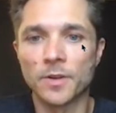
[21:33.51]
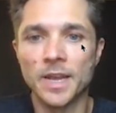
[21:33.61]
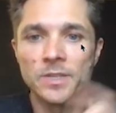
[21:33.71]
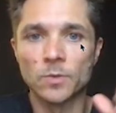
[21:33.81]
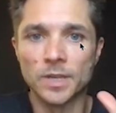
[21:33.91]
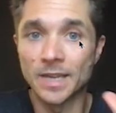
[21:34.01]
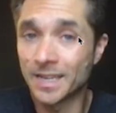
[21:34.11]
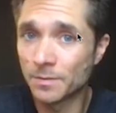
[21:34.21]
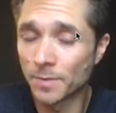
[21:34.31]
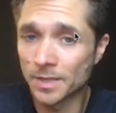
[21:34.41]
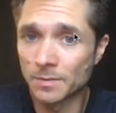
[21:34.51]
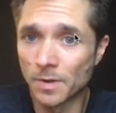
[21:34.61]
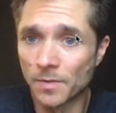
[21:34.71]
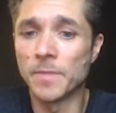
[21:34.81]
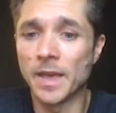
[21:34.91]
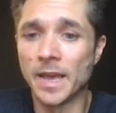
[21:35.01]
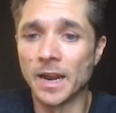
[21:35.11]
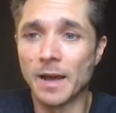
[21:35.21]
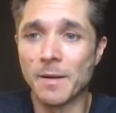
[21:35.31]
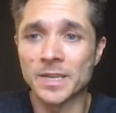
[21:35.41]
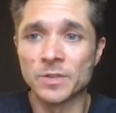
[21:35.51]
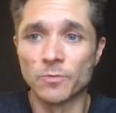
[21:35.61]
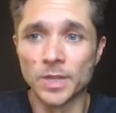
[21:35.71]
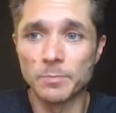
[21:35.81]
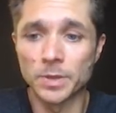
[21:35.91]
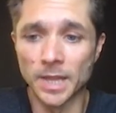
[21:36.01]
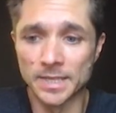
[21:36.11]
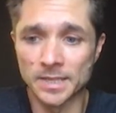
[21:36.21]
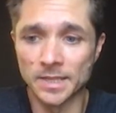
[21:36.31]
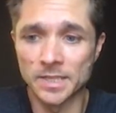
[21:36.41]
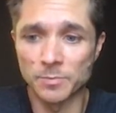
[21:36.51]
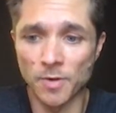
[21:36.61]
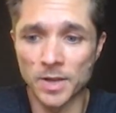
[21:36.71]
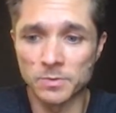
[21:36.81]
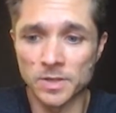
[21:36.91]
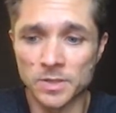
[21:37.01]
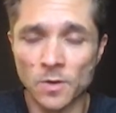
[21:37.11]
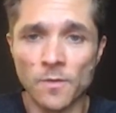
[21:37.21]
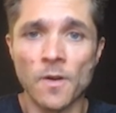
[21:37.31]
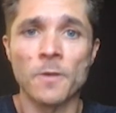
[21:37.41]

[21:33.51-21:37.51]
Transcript: It's only $19 a month, and I'm actually really pleasantly surprised with it so far.